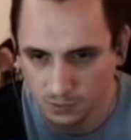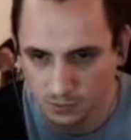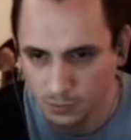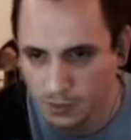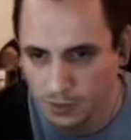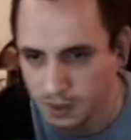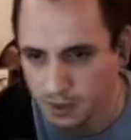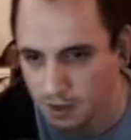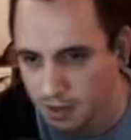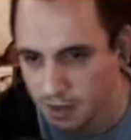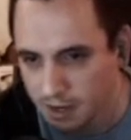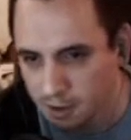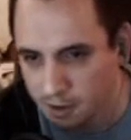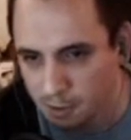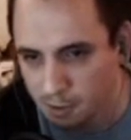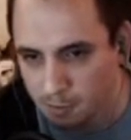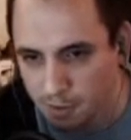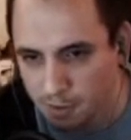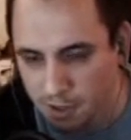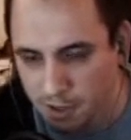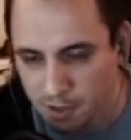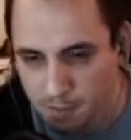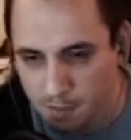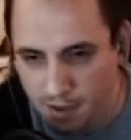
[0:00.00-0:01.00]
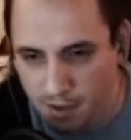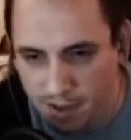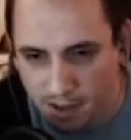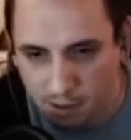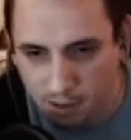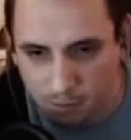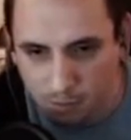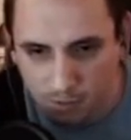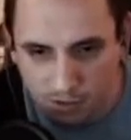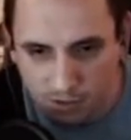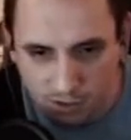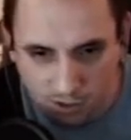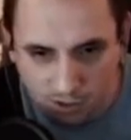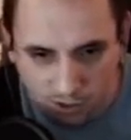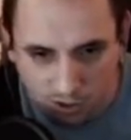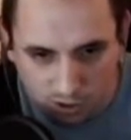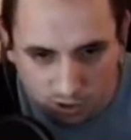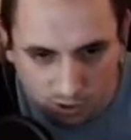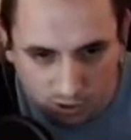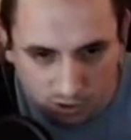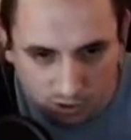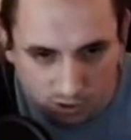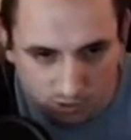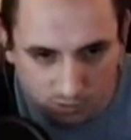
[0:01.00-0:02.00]
We can get our money back, which
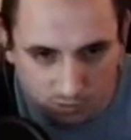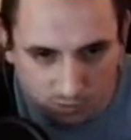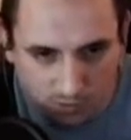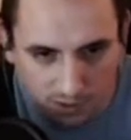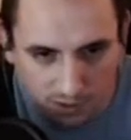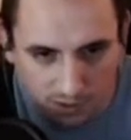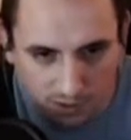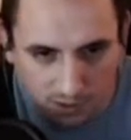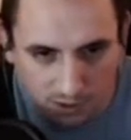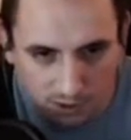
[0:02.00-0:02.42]
shouldn't be an